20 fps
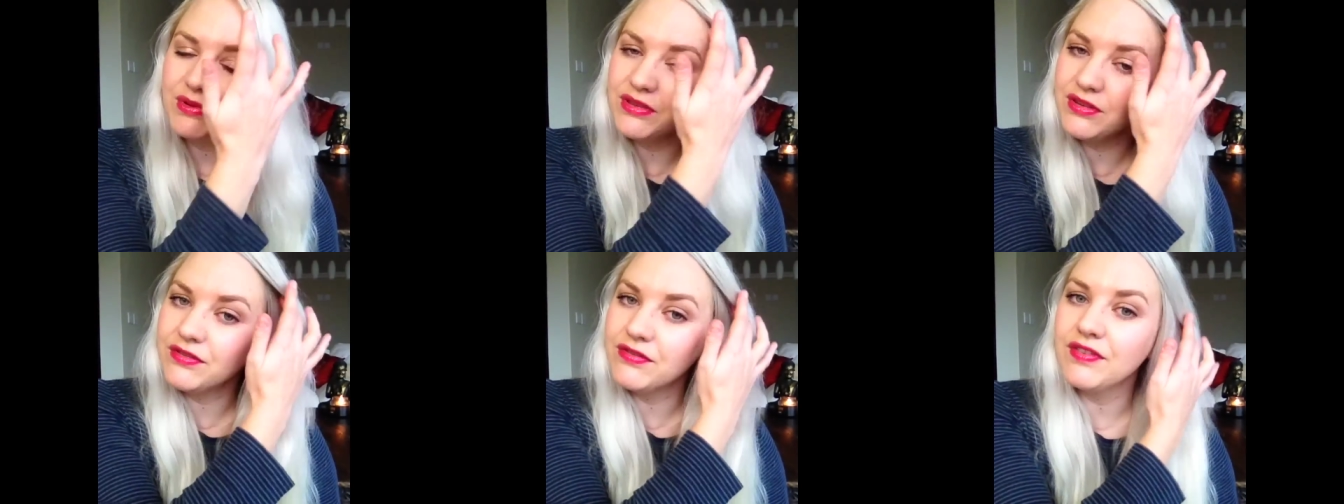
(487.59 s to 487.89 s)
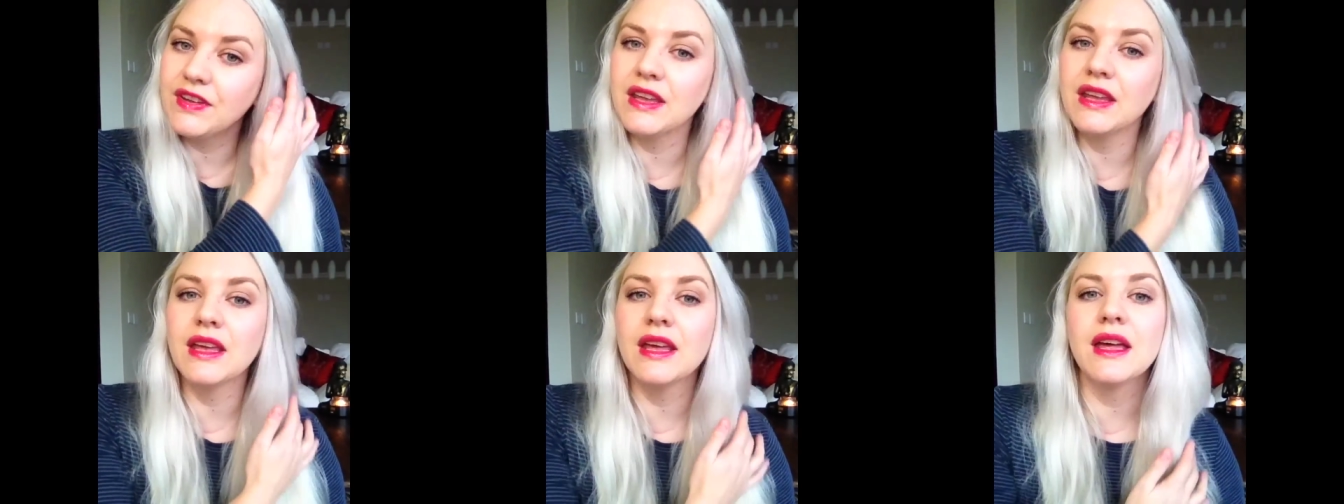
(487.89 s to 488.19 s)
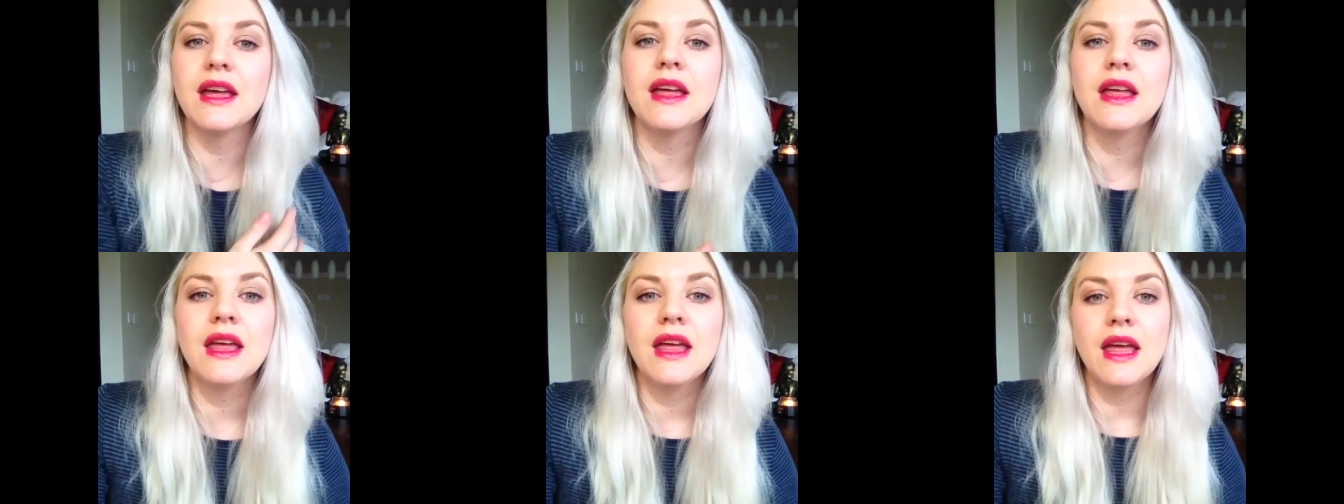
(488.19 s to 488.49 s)
with your
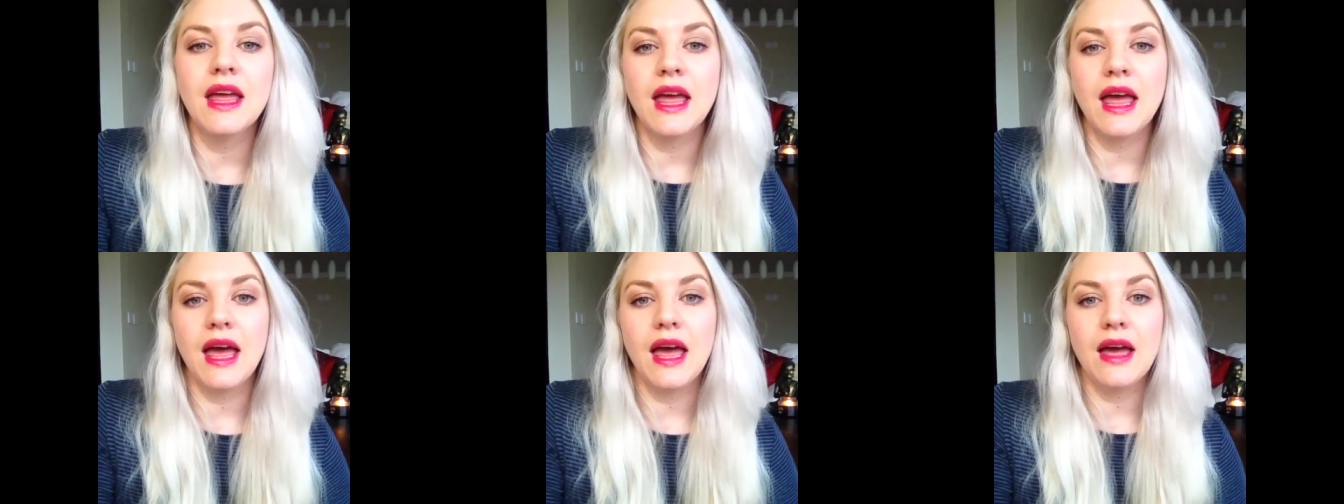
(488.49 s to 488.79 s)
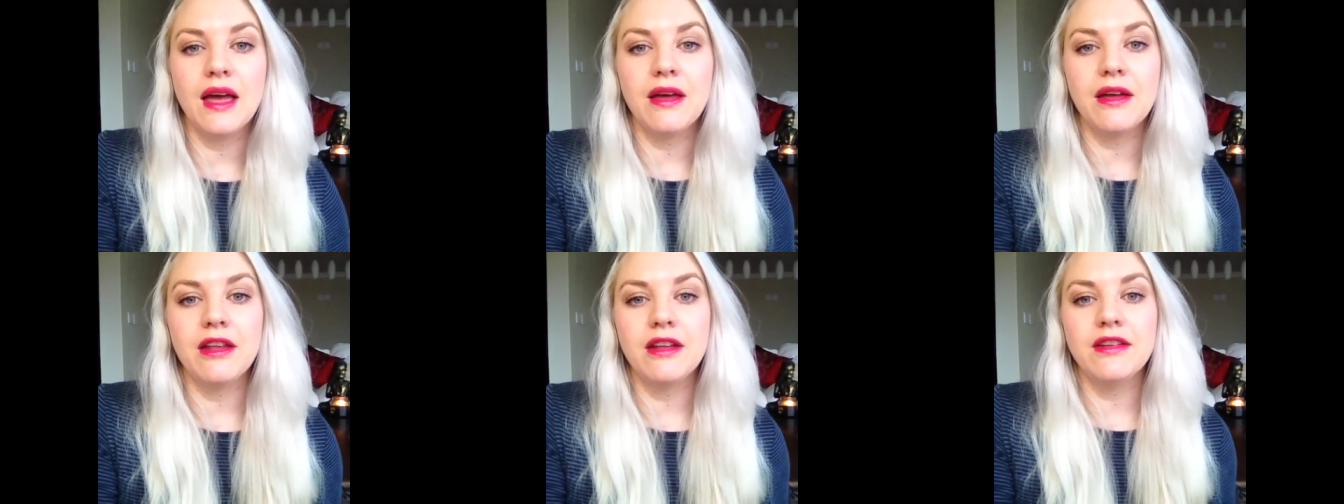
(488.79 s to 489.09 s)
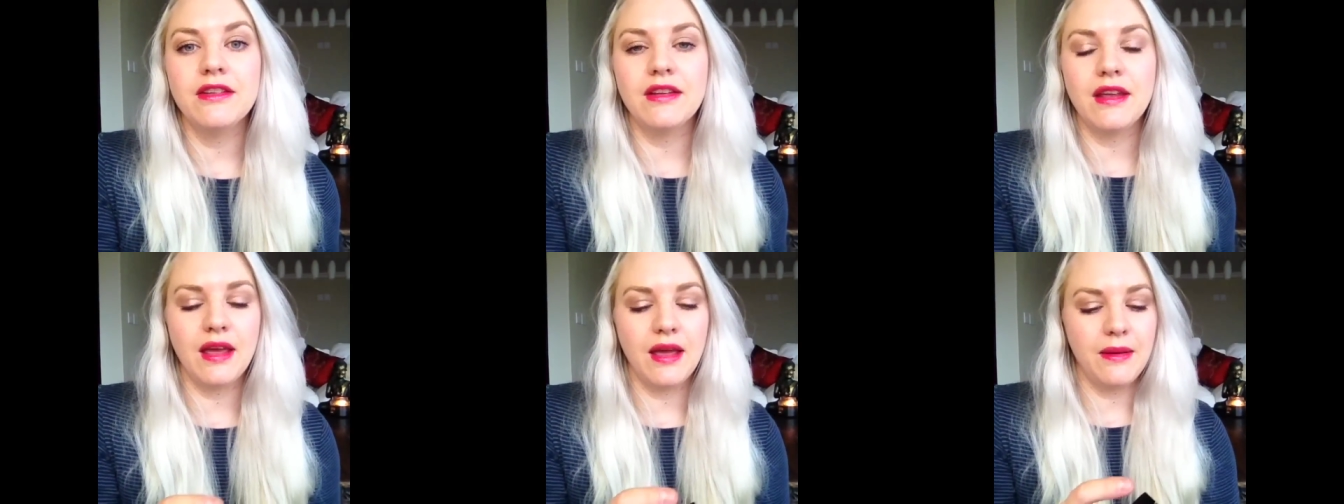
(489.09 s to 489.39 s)
finger.
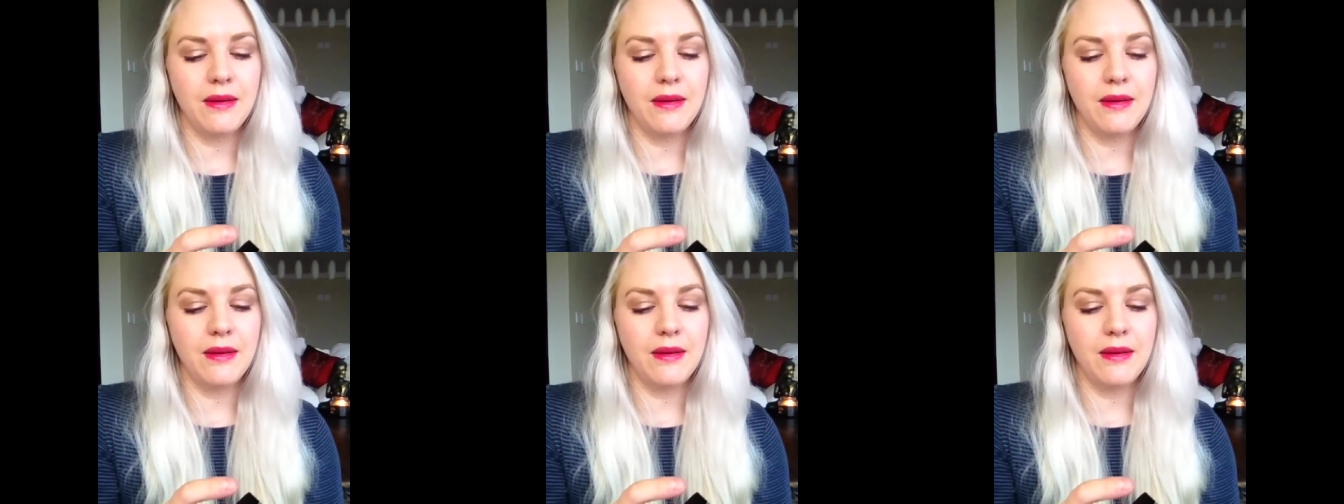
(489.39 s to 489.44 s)
And